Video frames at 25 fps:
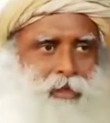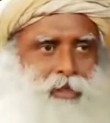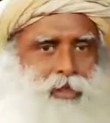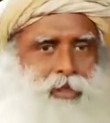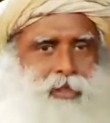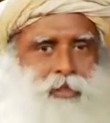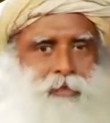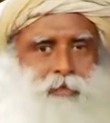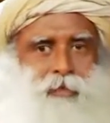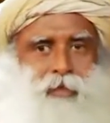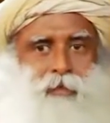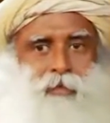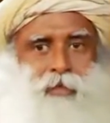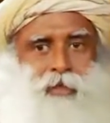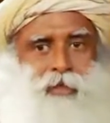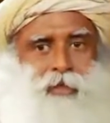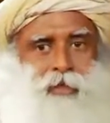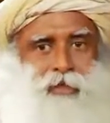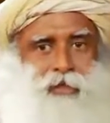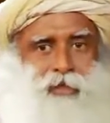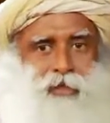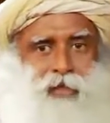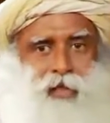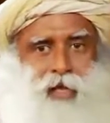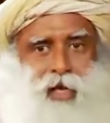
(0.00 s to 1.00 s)
This may be
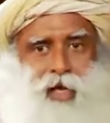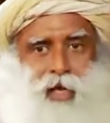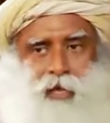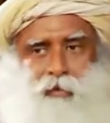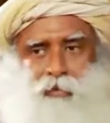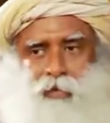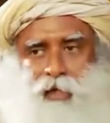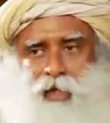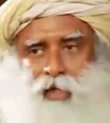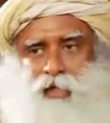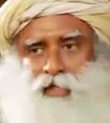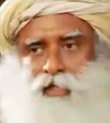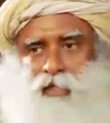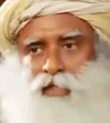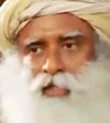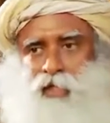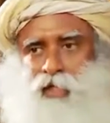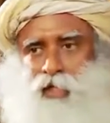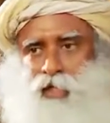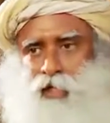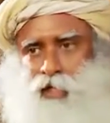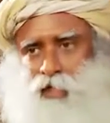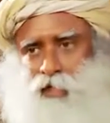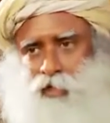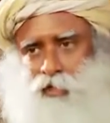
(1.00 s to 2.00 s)
described as
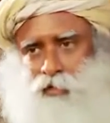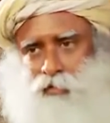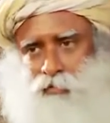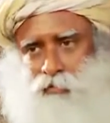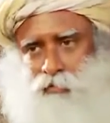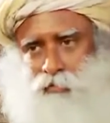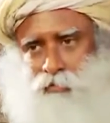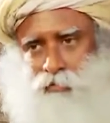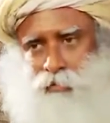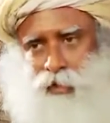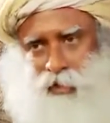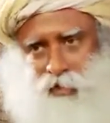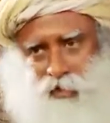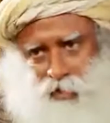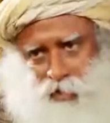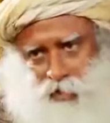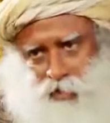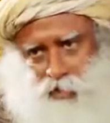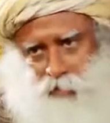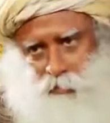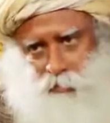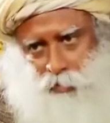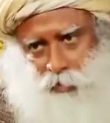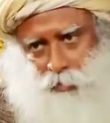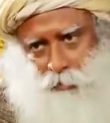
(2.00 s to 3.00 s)
greed by
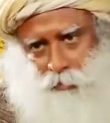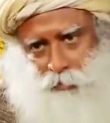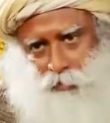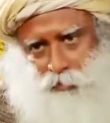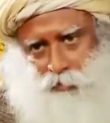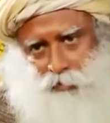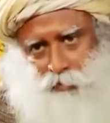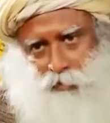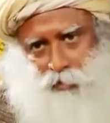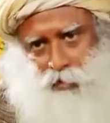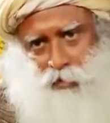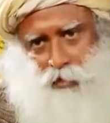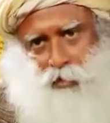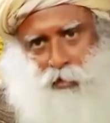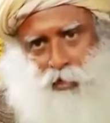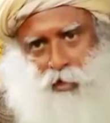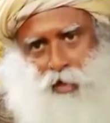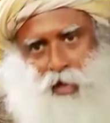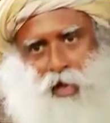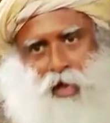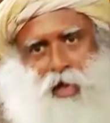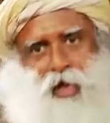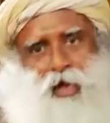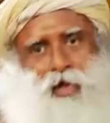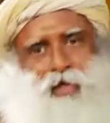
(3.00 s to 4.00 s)
certain people.
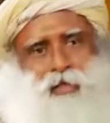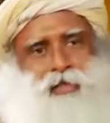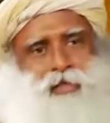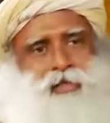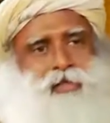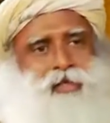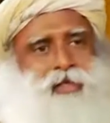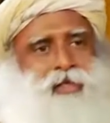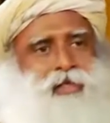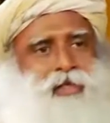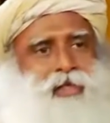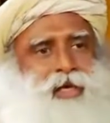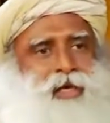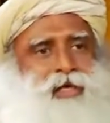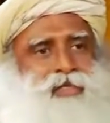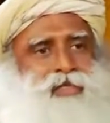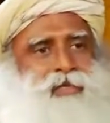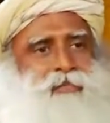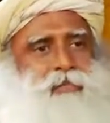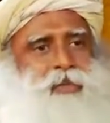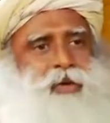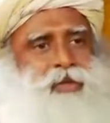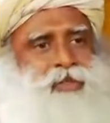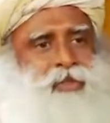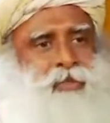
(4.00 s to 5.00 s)
I see it as
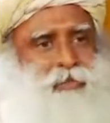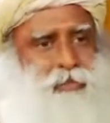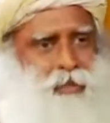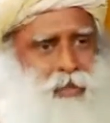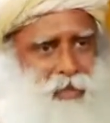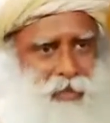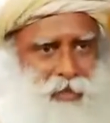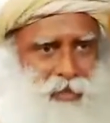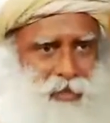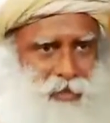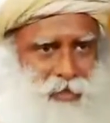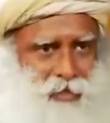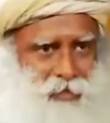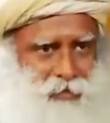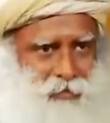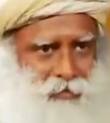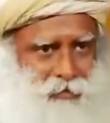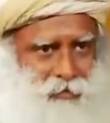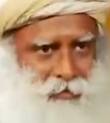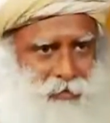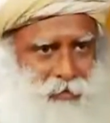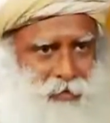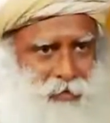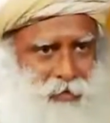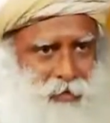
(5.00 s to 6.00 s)
a possibility.
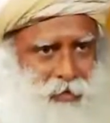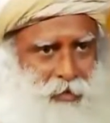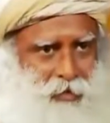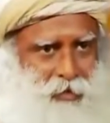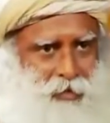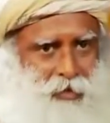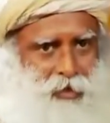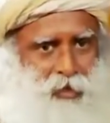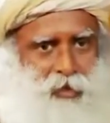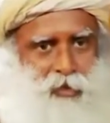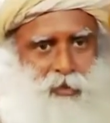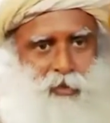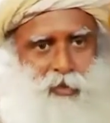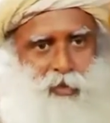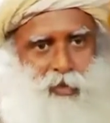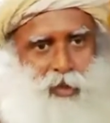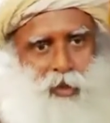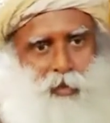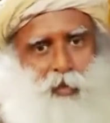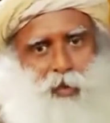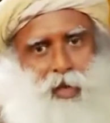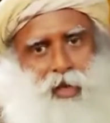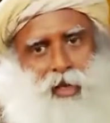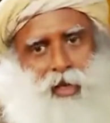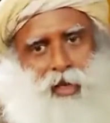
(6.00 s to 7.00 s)
There is
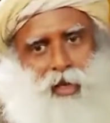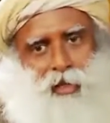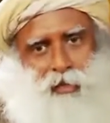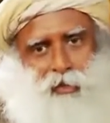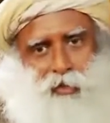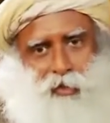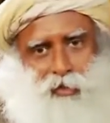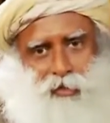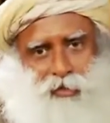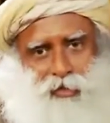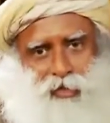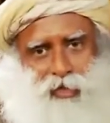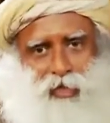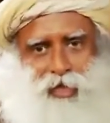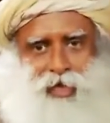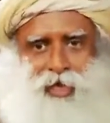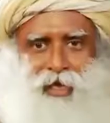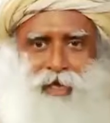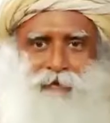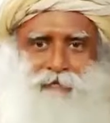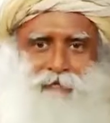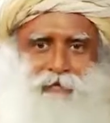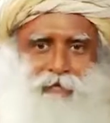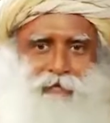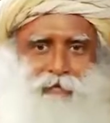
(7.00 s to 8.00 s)
only one ethos,
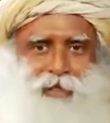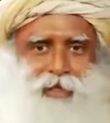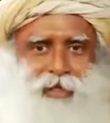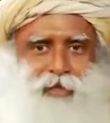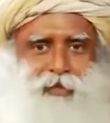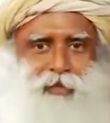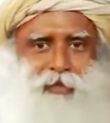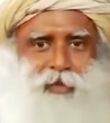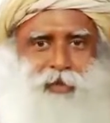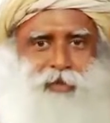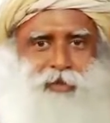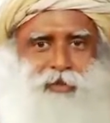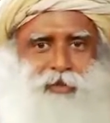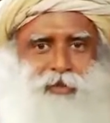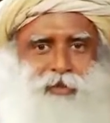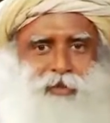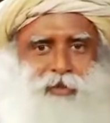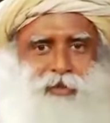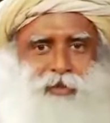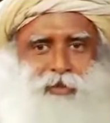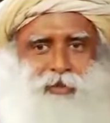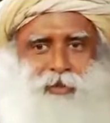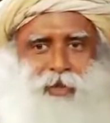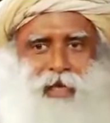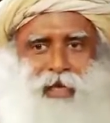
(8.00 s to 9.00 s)
everybody wants to
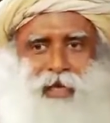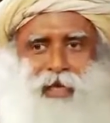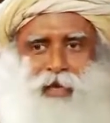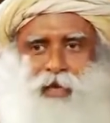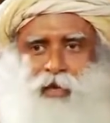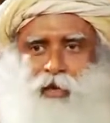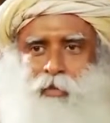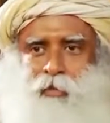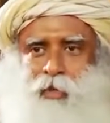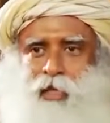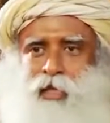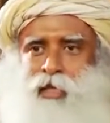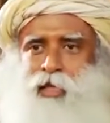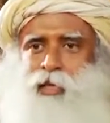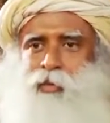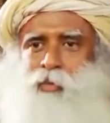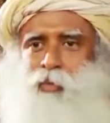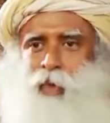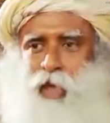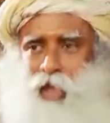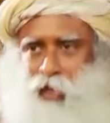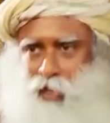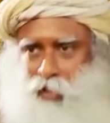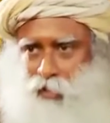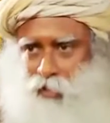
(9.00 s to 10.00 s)
do economically
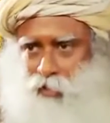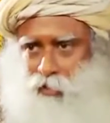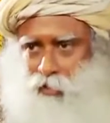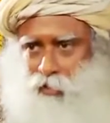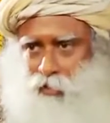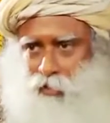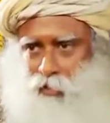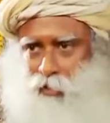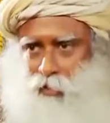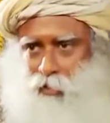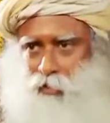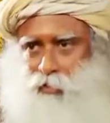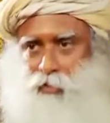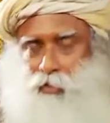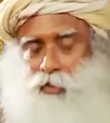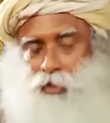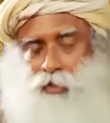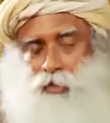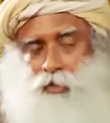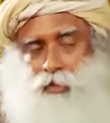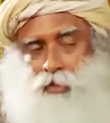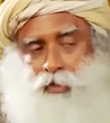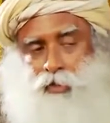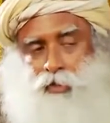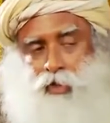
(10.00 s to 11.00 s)
well.
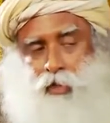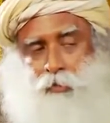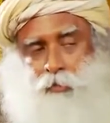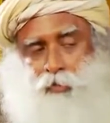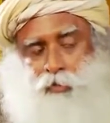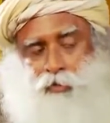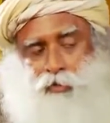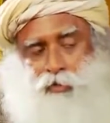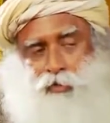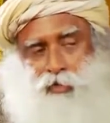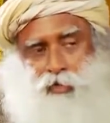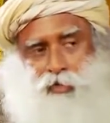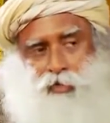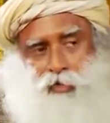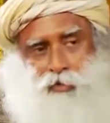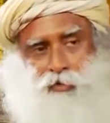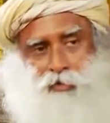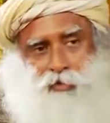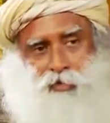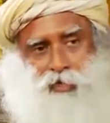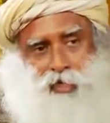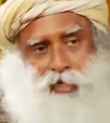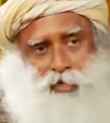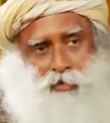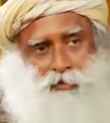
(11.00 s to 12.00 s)
This is an opportunity
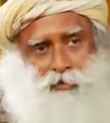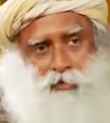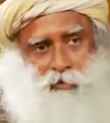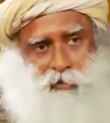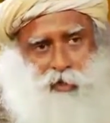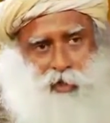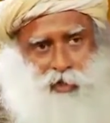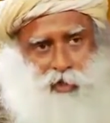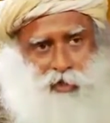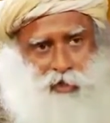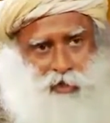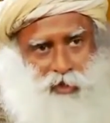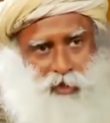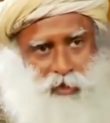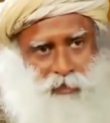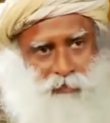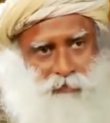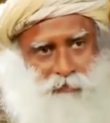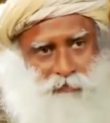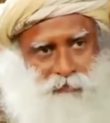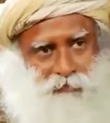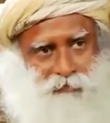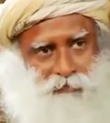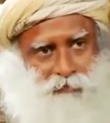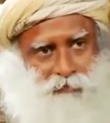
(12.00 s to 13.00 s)
to transform the nation.